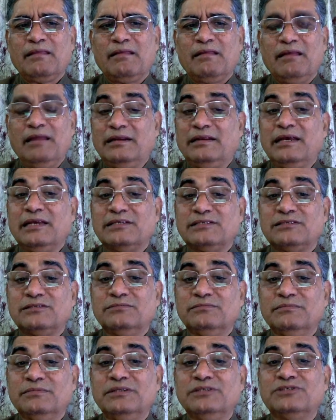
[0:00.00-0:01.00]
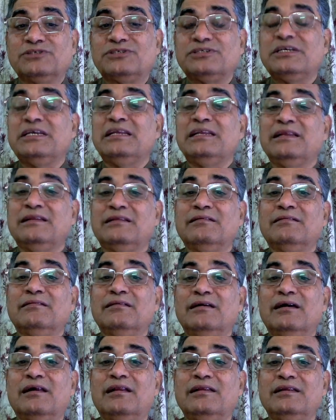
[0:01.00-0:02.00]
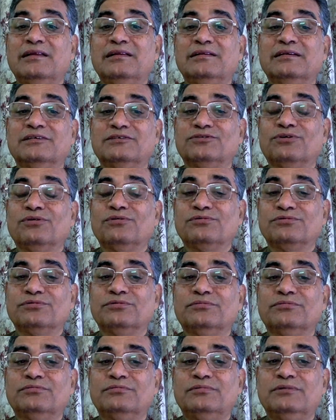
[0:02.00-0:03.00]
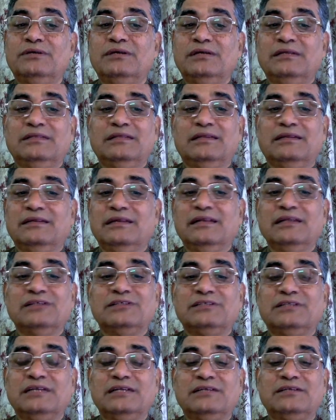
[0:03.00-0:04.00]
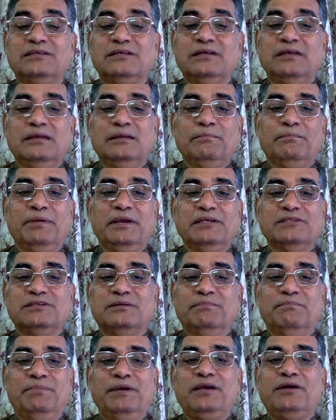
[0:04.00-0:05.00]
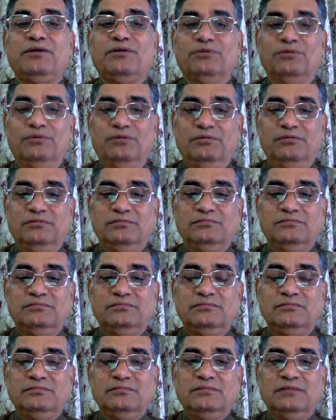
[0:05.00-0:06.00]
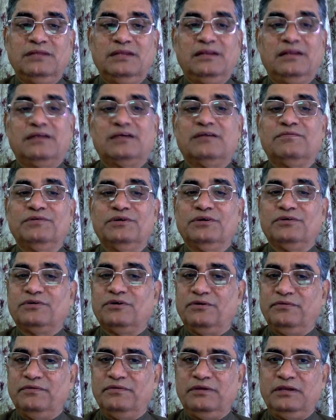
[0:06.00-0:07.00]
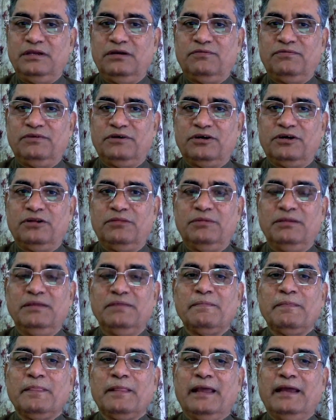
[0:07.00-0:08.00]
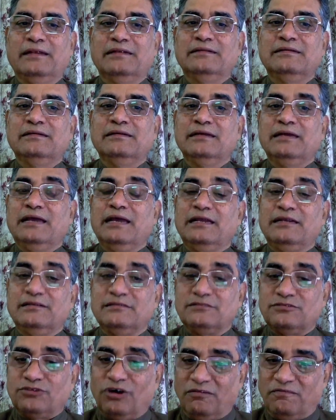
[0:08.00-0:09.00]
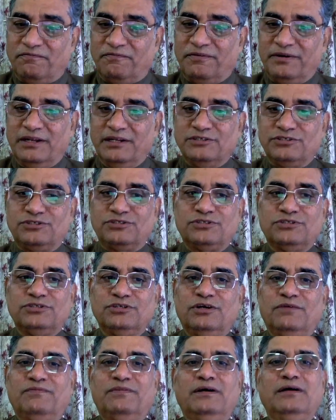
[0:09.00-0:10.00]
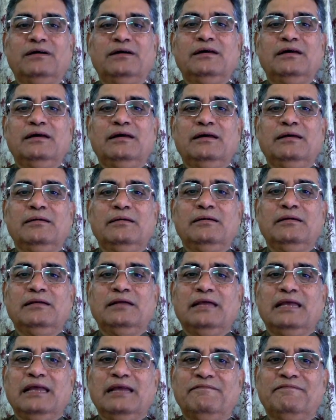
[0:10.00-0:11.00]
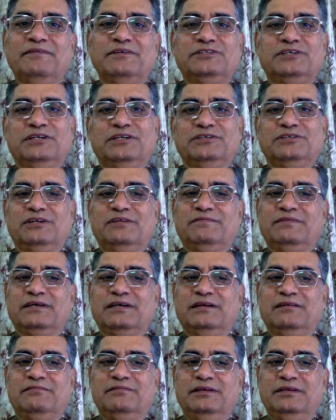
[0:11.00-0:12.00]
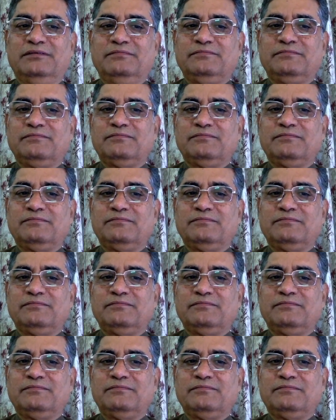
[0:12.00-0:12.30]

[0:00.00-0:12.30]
It has been seen in earlier years also that real estate plays a big role in recovery of economy and confidence of every citizen of the country.